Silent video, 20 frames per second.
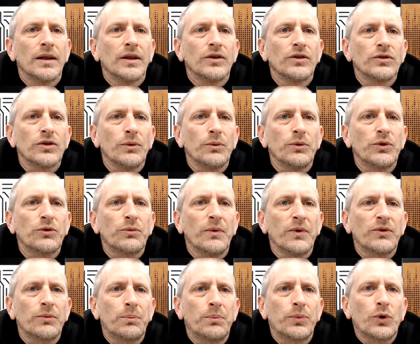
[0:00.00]
So
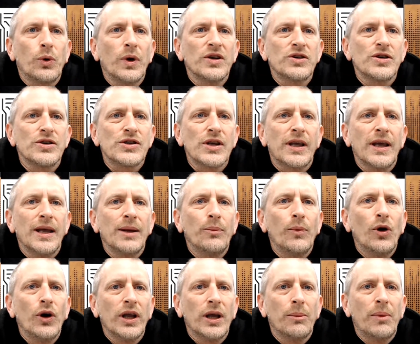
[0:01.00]
questions again,
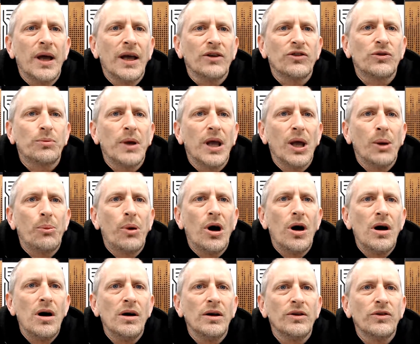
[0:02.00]
Mike, about spare
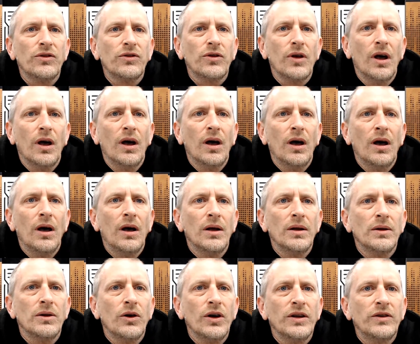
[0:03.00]
parts.
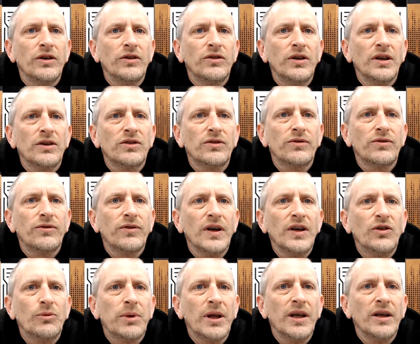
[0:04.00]
96
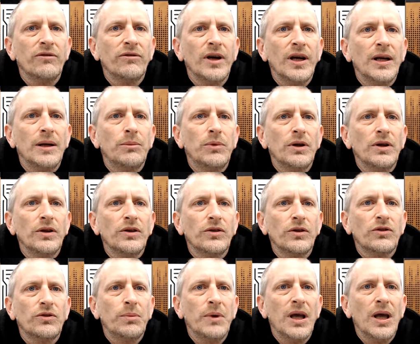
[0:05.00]
faceplate available as a
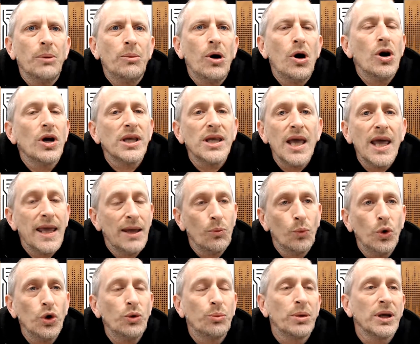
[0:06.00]
spare part. Yeah, it
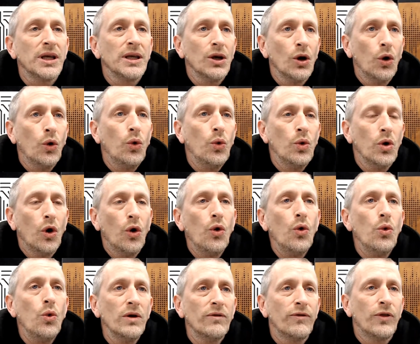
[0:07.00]
would be.
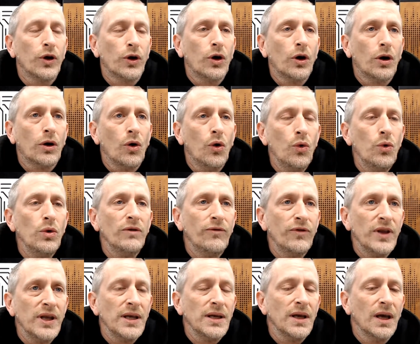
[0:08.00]
All of
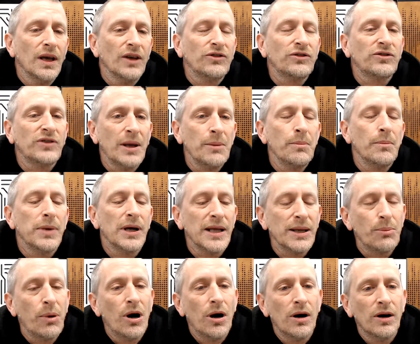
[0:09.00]
the assembly
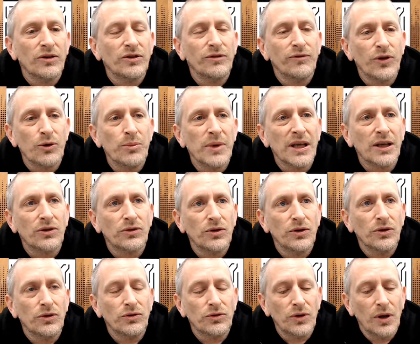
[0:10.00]
parts of the
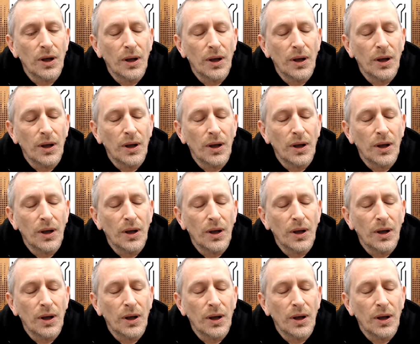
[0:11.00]
mixers